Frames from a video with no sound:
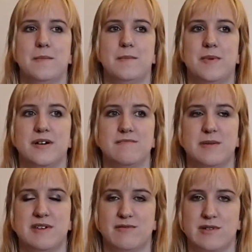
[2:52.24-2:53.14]
but maybe
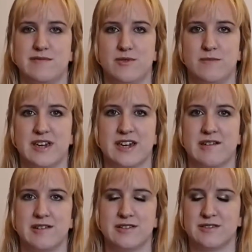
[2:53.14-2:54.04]
3 or 4 main
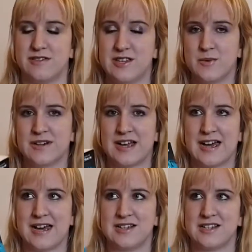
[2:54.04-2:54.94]
characters. This one
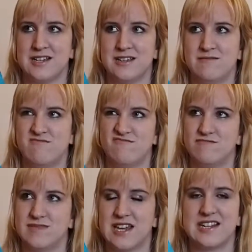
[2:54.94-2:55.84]
had,
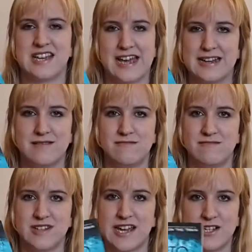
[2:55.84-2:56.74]
say
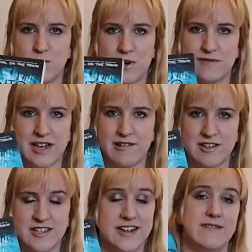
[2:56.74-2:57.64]
12
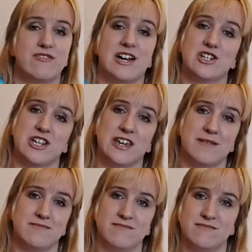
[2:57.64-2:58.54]
characters. I never actually
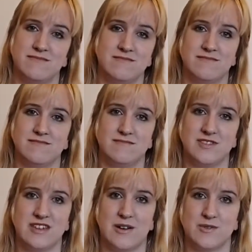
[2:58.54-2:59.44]

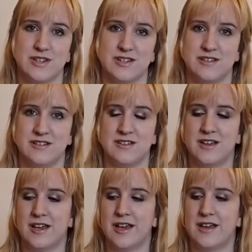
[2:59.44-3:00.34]
counted.
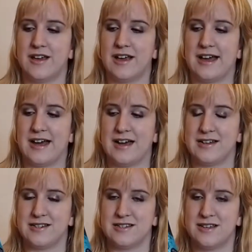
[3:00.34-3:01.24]

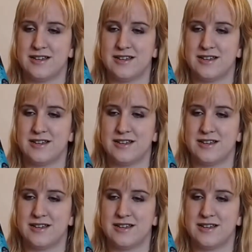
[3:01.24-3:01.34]
And